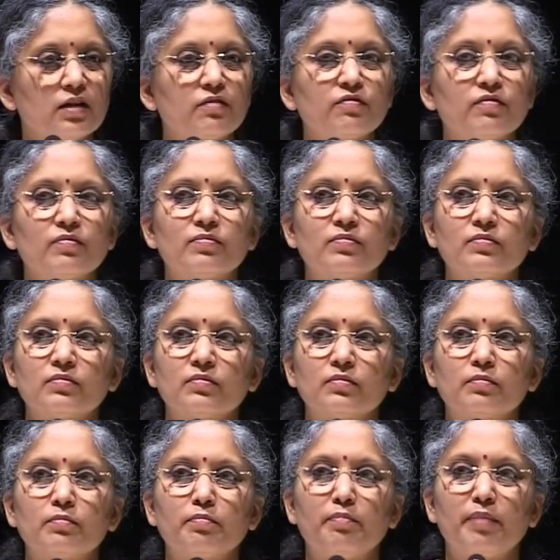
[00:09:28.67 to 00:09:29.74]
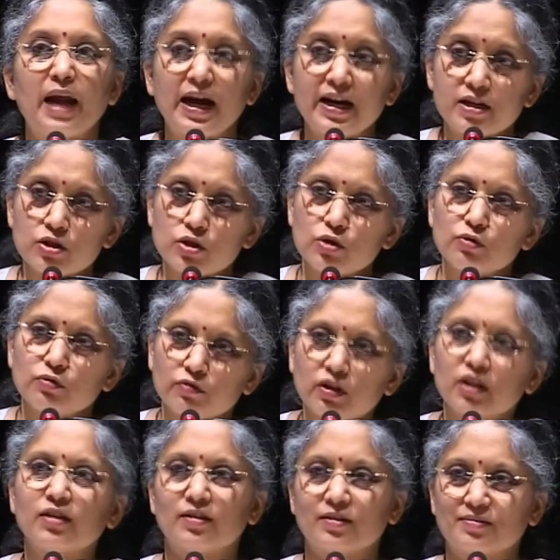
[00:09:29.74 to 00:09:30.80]
it blinds you
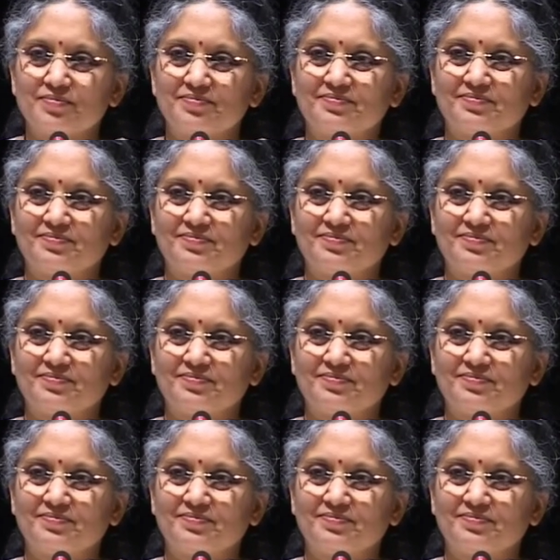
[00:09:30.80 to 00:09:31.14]
further.